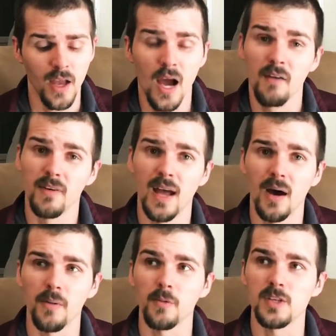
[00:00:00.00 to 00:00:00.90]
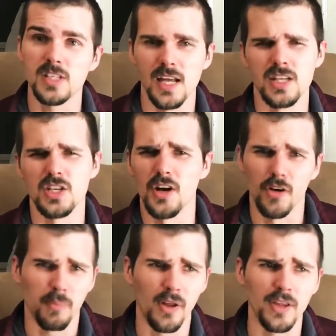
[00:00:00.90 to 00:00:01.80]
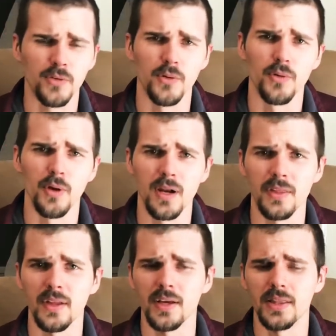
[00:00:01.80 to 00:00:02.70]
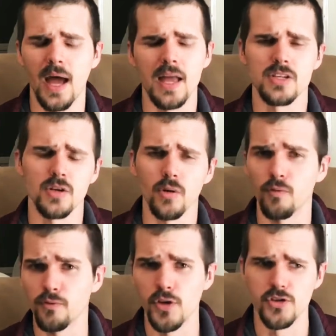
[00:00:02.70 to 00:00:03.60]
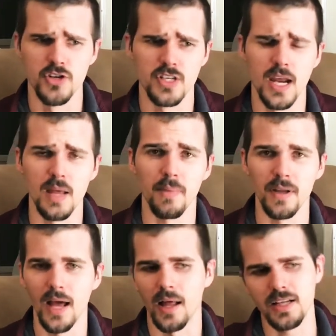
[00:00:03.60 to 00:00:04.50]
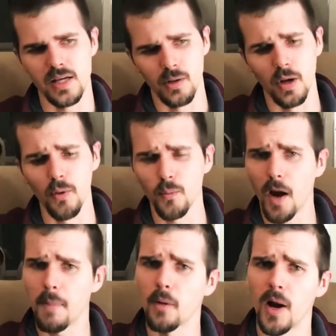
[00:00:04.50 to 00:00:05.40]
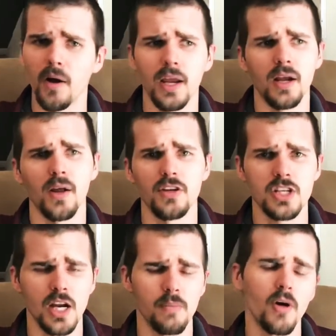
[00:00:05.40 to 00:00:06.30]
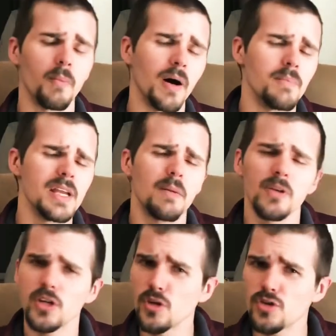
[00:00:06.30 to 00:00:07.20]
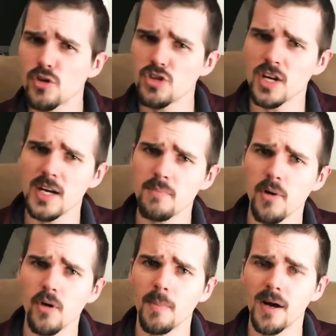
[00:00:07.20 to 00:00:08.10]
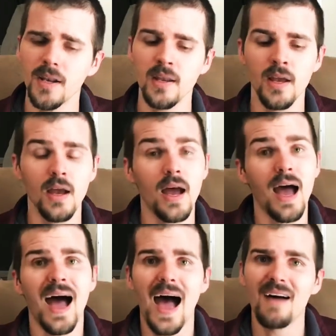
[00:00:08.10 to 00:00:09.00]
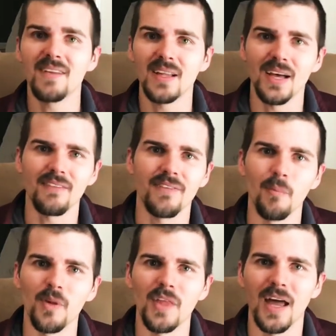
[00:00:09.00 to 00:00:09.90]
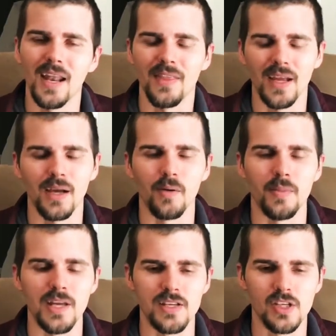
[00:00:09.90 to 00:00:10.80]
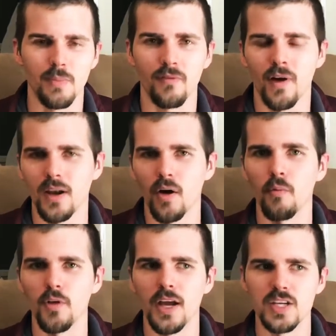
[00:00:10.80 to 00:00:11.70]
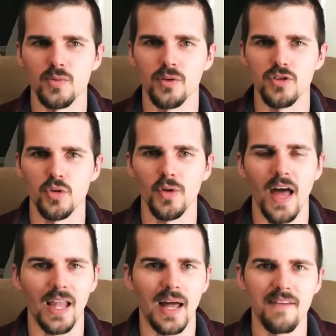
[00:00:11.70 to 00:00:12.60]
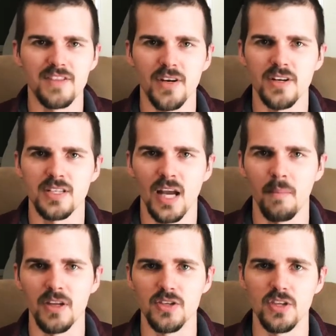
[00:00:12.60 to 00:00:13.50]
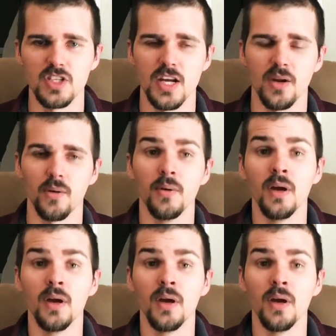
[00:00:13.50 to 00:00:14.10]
for now, we'll just say generic playthrough, anything like that until future stated. But yeah, like I said, going route by route, getting all the shiny Pokemon, being able to use those shiny Pokemon, having a lot of fun with that, and I think it will be super fun. I hope you guys will enjoy that live series coming to the channel.